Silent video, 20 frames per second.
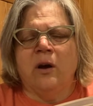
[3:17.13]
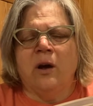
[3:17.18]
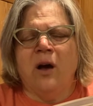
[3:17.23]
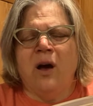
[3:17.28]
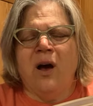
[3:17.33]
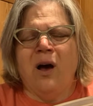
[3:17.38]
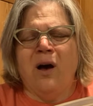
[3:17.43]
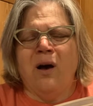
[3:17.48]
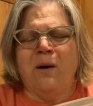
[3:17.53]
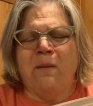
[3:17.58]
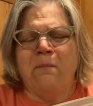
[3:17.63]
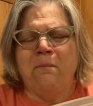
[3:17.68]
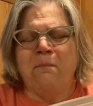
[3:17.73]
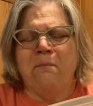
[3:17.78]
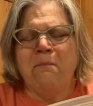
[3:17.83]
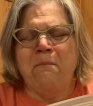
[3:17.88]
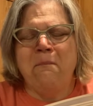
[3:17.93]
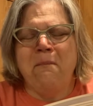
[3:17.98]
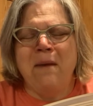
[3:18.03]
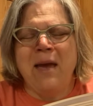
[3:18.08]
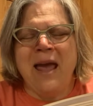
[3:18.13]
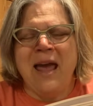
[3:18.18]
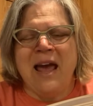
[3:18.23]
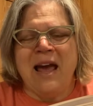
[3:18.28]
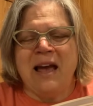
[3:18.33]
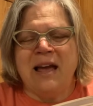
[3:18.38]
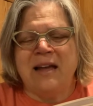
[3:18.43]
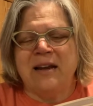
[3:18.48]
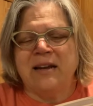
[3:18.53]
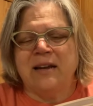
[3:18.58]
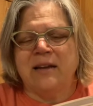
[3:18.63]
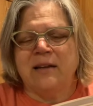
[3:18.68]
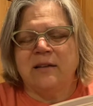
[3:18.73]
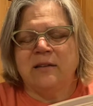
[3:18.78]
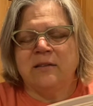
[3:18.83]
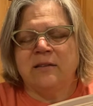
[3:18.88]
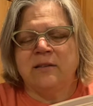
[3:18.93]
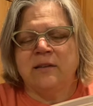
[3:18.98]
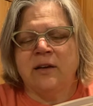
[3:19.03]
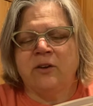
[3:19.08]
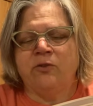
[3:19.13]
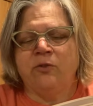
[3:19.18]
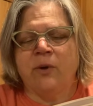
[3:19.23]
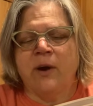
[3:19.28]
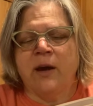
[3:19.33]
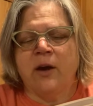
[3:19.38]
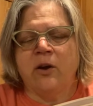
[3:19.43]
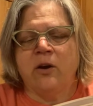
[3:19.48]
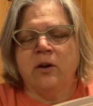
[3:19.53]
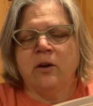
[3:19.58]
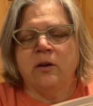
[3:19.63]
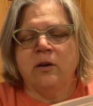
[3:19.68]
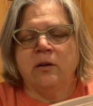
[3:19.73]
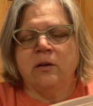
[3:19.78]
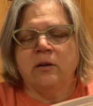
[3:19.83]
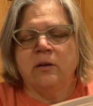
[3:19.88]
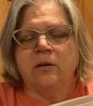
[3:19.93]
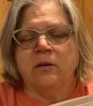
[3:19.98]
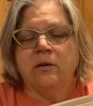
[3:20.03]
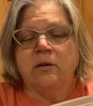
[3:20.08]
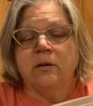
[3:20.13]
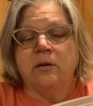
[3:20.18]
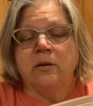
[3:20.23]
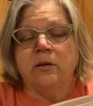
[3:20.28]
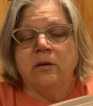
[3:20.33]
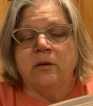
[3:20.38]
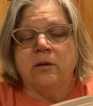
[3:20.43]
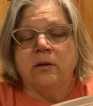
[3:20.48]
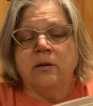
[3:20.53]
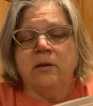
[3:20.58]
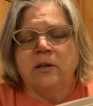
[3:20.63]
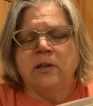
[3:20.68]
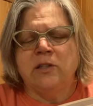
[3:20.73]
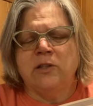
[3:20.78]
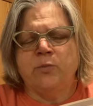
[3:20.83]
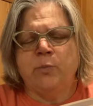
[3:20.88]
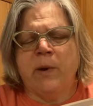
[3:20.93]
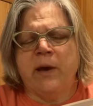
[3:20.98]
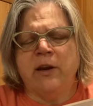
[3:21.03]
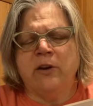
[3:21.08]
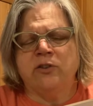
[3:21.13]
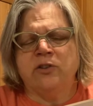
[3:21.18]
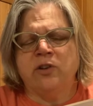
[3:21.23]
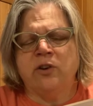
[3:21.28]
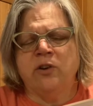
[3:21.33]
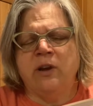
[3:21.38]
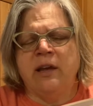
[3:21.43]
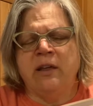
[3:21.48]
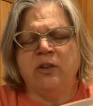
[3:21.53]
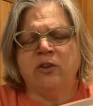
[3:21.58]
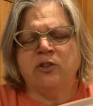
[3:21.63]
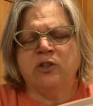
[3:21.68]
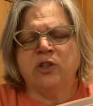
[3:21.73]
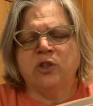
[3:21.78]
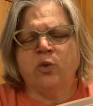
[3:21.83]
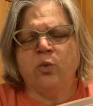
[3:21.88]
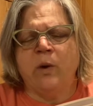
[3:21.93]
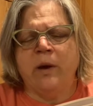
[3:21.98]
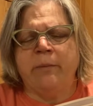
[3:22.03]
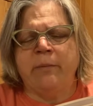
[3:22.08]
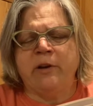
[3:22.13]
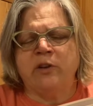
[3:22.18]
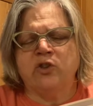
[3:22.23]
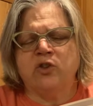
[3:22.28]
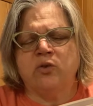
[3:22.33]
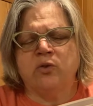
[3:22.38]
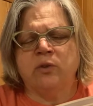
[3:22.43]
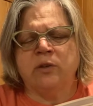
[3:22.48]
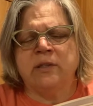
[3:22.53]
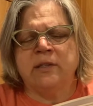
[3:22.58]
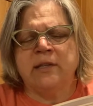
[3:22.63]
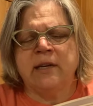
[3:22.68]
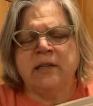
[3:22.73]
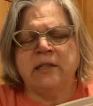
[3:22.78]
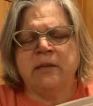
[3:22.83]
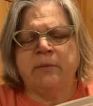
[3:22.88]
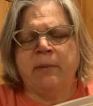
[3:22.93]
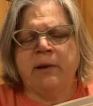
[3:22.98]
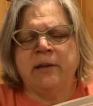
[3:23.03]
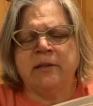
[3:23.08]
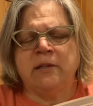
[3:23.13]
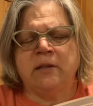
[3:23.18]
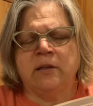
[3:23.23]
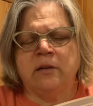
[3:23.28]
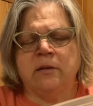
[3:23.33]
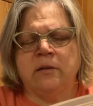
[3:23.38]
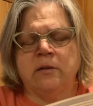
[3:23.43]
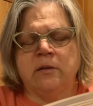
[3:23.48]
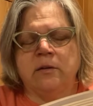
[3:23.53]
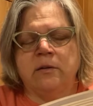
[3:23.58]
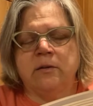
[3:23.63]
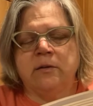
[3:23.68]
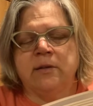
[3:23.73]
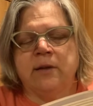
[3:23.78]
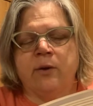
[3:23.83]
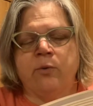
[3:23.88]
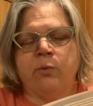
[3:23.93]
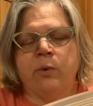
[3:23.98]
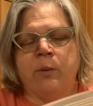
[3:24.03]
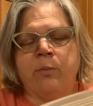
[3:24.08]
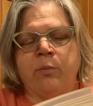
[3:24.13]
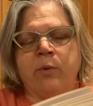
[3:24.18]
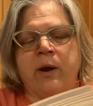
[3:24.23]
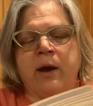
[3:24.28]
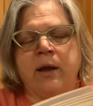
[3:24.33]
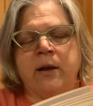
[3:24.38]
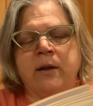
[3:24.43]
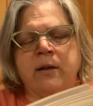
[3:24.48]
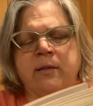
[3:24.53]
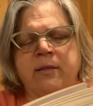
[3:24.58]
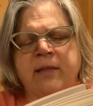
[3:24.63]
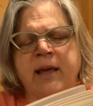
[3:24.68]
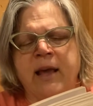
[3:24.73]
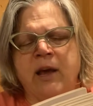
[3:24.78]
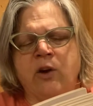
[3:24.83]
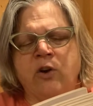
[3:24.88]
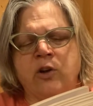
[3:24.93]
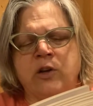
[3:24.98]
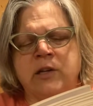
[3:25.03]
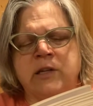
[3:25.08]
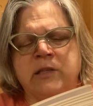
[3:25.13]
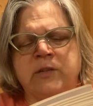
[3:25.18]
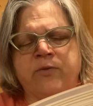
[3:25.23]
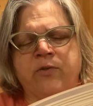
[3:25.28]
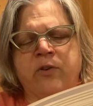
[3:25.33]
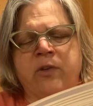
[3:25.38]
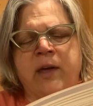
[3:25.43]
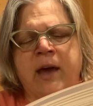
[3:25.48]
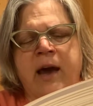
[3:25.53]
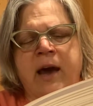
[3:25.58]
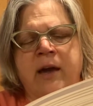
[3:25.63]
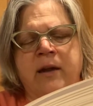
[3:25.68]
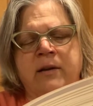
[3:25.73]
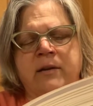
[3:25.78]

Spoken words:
"Oh, man," said Gregor. "Spiders are neither squeamish nor sentimental," said Rip Red. "Thank goodness for that."